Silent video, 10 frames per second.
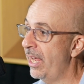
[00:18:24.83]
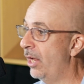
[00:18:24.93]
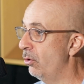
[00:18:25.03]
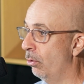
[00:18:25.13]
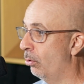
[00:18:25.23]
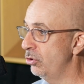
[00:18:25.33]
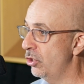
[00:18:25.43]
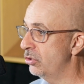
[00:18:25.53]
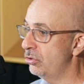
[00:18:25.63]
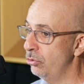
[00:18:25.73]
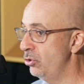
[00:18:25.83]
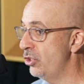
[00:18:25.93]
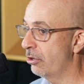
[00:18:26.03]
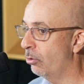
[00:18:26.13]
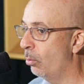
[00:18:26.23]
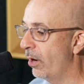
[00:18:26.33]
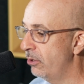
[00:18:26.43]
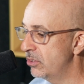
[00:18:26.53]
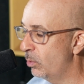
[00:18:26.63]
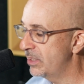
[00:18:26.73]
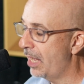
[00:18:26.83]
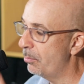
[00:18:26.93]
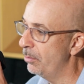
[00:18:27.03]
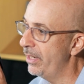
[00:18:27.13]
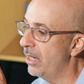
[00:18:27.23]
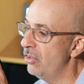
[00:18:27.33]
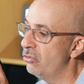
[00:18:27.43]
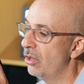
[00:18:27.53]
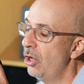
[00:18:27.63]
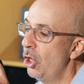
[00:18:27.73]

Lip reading: hand or just your general awareness of what's happening, because